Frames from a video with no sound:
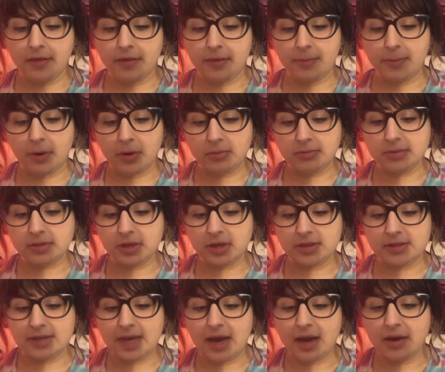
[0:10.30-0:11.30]
The poem
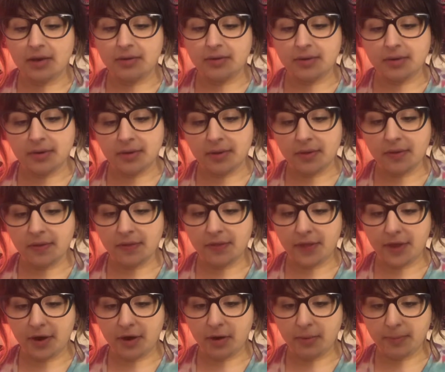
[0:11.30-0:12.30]
starts out,
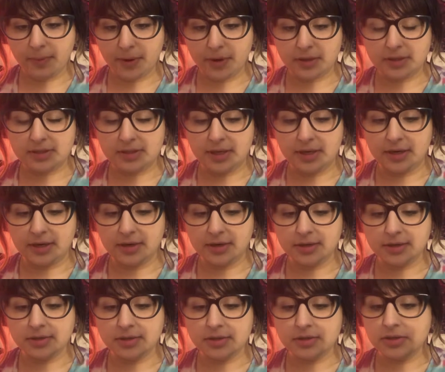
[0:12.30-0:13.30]
there are birds
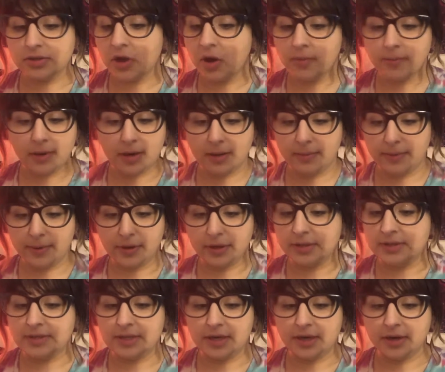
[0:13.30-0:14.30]
here, so many
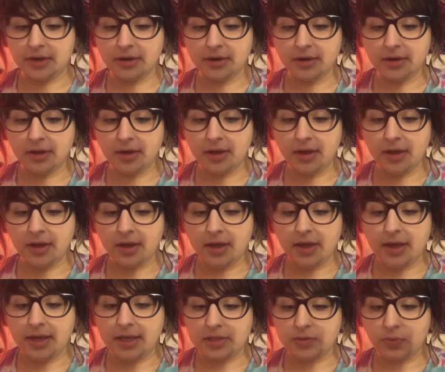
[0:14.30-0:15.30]
birds here,
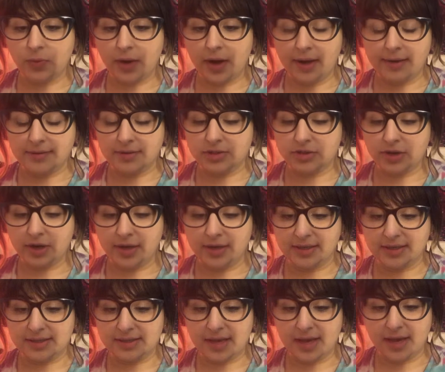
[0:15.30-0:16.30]
is what I was
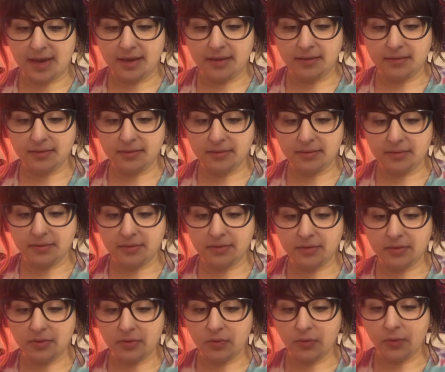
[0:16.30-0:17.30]
trying to say.
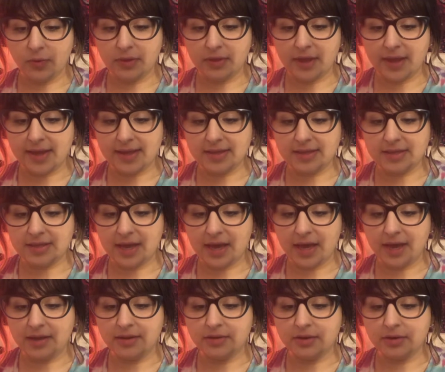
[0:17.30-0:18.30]
When they
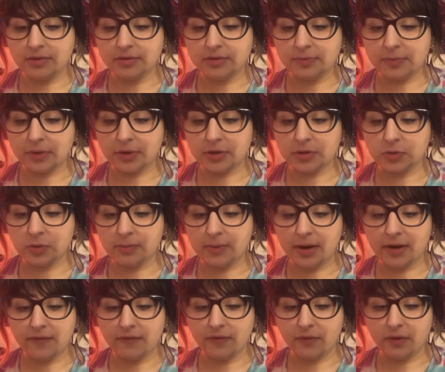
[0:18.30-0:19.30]
said those birds were
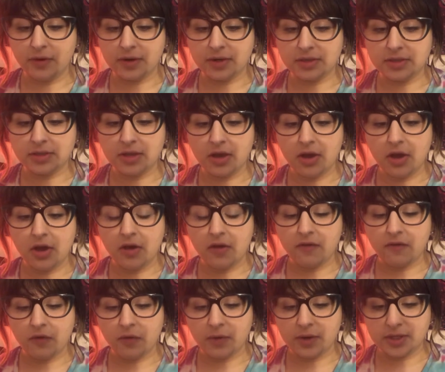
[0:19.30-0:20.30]
metaphors
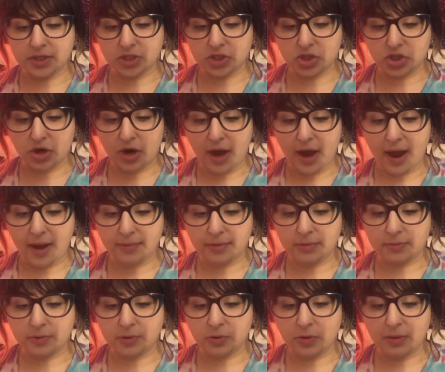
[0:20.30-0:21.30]
for what is
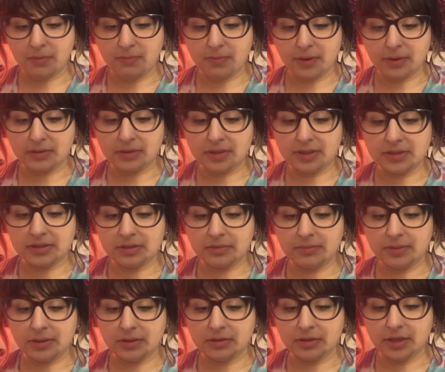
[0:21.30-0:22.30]
trapped between buildings
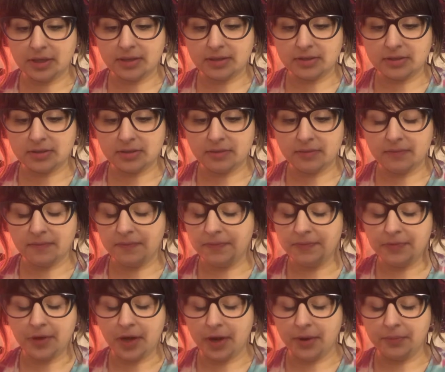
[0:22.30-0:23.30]
and buildings.
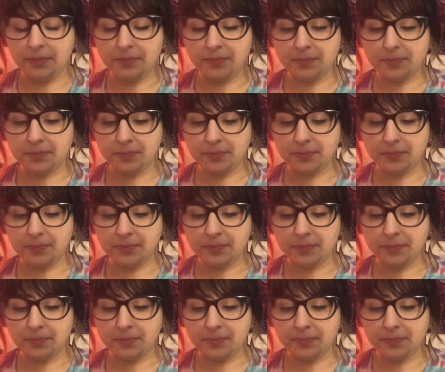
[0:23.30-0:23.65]
No.